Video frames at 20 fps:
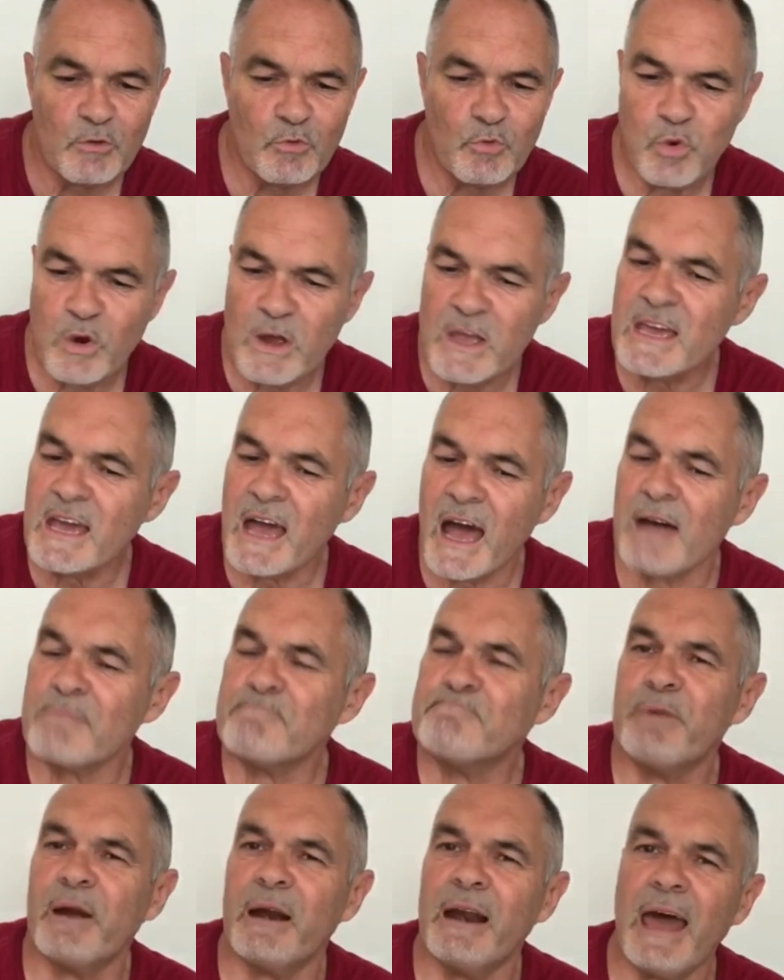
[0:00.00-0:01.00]
We
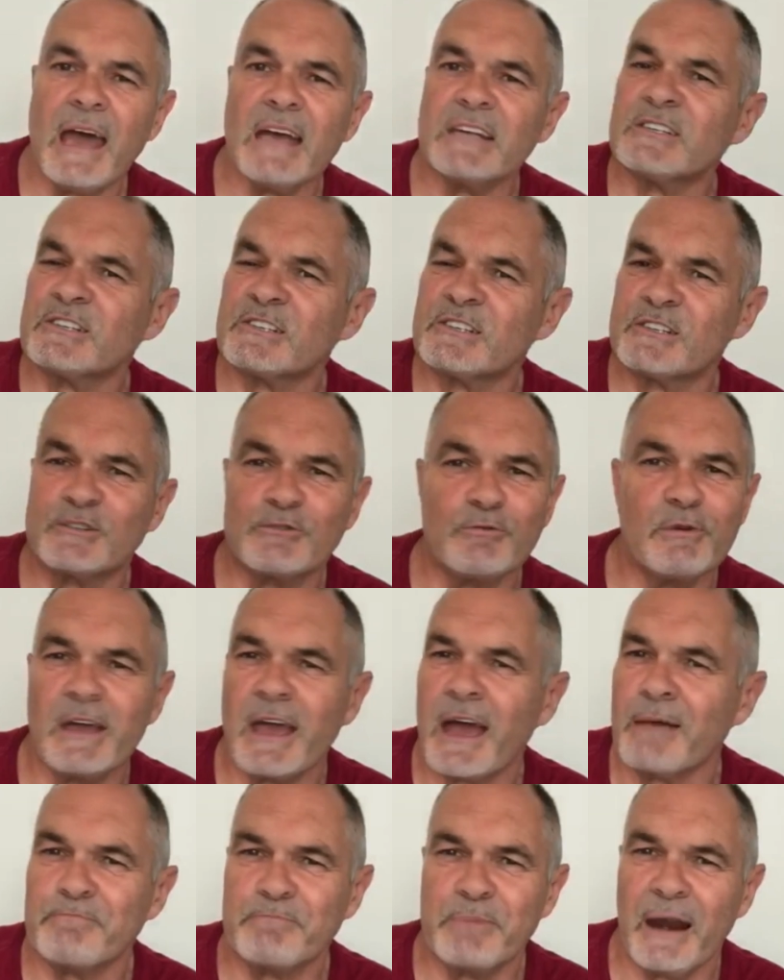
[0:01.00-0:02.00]
are blessed.
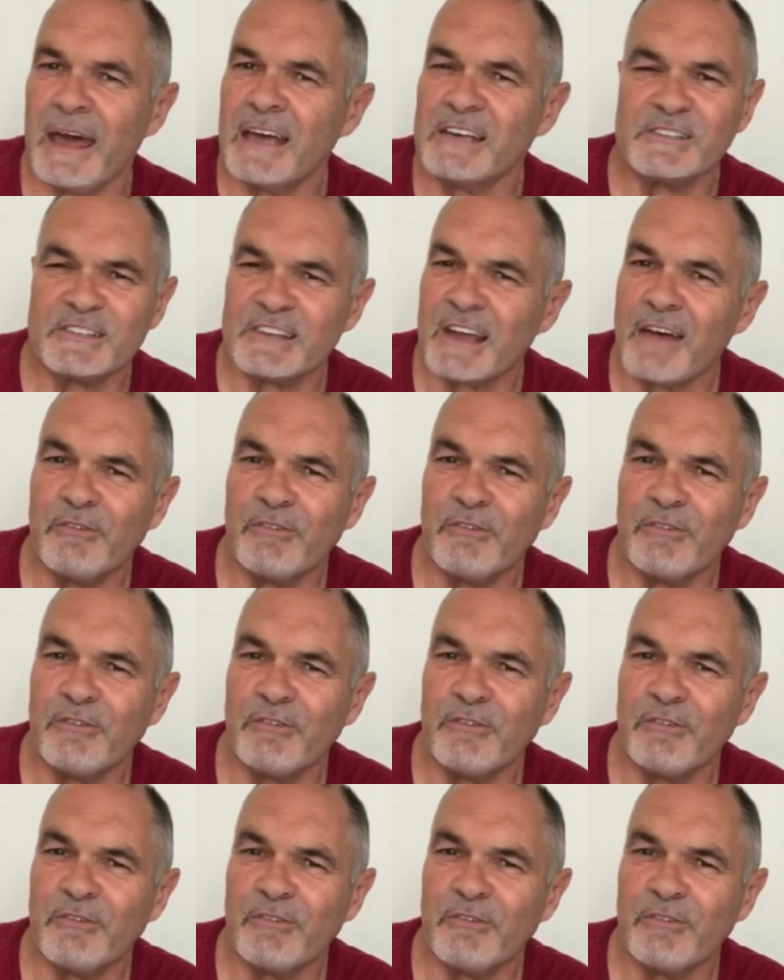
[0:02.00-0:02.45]
We are blessed.